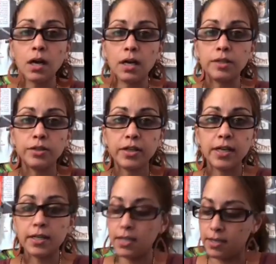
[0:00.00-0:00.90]
Your
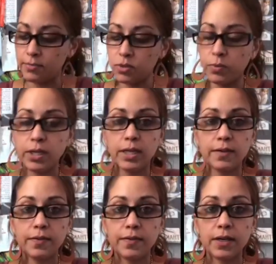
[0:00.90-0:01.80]
kit comes
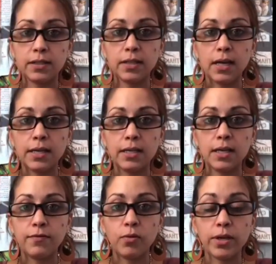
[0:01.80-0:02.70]
with a line
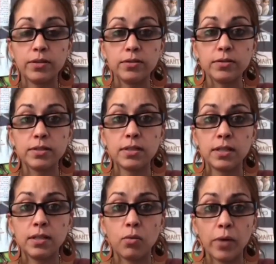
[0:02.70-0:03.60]
of oils
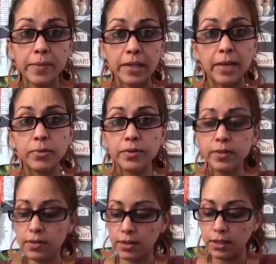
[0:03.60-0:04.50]
in a white
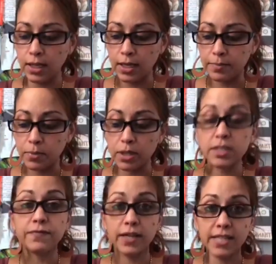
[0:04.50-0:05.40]
label
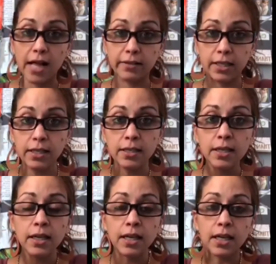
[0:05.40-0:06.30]
marked Vitality,
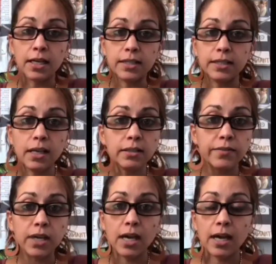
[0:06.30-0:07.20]
and Young
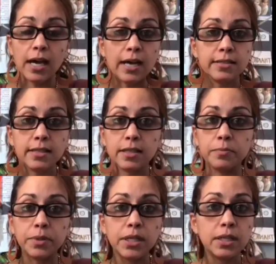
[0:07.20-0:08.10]
Living has a
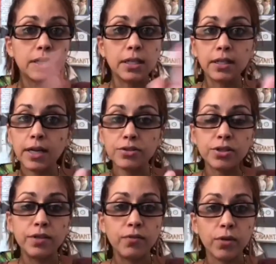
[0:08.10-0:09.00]
complete
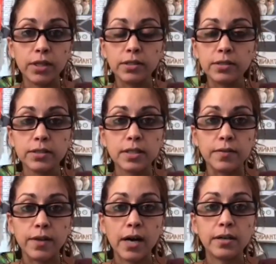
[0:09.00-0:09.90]
collection of oils
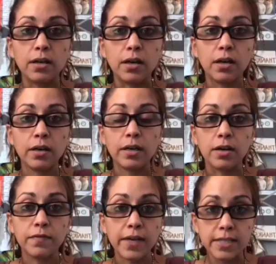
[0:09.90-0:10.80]
that are
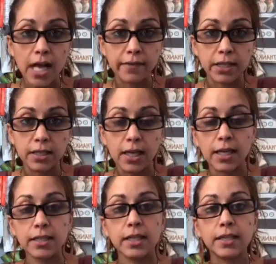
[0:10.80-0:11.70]
our Vitality
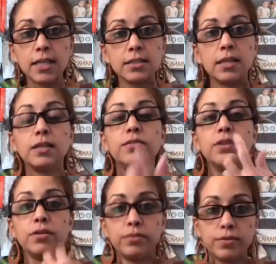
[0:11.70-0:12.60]
line, and that's letting you
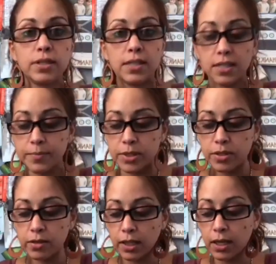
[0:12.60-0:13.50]
know you can take them
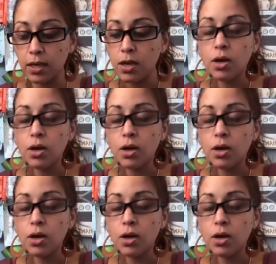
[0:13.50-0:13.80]
internally.